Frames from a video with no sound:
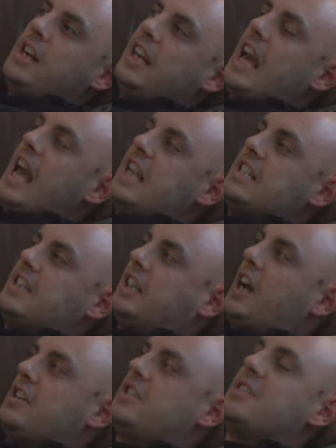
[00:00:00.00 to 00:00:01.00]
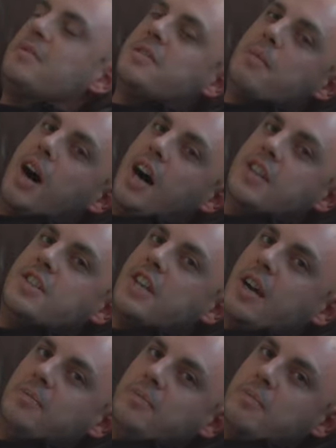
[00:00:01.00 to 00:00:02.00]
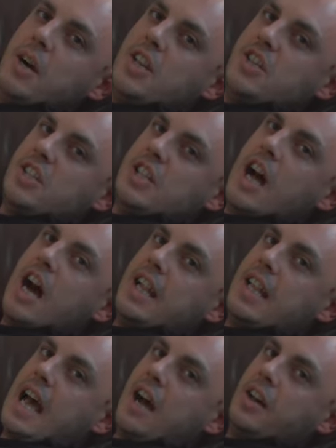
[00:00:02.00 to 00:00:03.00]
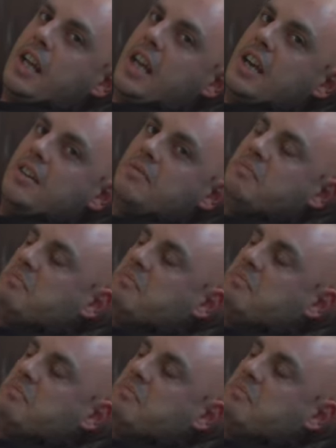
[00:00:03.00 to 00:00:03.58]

to get into the customer's mindset by just lying down here,